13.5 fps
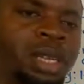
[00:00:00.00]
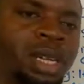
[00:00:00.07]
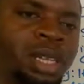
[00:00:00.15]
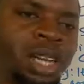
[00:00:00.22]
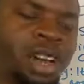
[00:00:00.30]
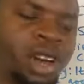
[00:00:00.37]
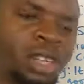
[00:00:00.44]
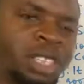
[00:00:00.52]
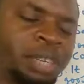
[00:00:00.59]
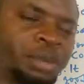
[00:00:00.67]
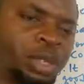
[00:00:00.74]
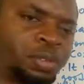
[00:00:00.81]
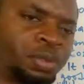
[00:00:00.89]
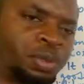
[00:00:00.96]
The
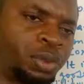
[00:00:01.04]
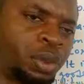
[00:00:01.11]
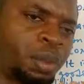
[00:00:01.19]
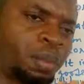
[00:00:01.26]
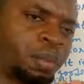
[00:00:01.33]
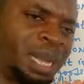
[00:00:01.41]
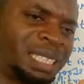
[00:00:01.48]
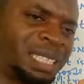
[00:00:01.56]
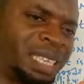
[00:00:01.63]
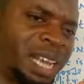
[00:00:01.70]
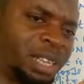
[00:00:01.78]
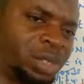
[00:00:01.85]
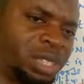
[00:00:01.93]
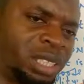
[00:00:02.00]
concept of
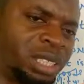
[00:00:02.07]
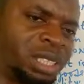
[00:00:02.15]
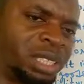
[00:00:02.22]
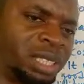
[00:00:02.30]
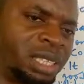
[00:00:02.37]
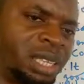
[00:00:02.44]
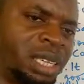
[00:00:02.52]
marginal utility